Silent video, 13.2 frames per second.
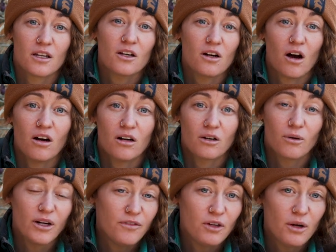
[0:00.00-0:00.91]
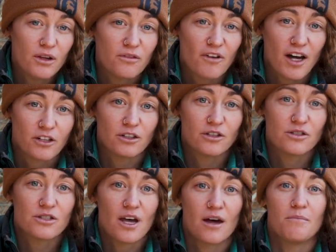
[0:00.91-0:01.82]
There are quite a few other
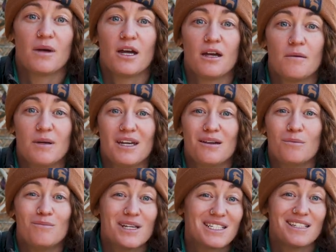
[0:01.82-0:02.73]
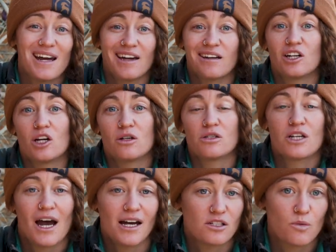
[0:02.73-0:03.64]
factors that may be misdiagnosed
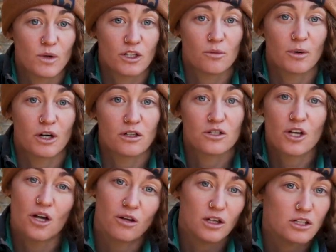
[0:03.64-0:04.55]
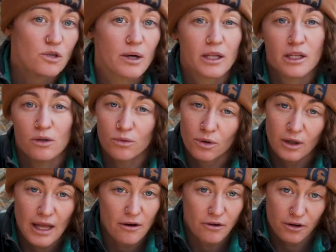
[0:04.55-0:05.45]
as winter burn, so let's quickly
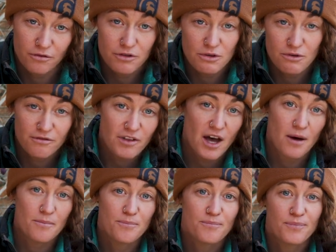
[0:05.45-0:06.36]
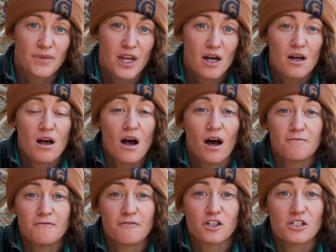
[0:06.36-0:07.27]
rule out a few of them.
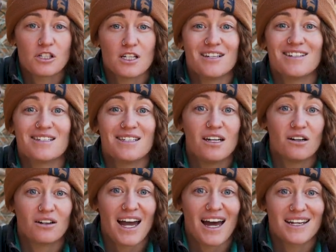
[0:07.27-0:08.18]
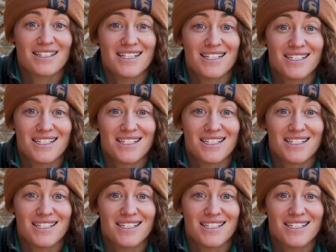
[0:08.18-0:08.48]
Up first is needle cast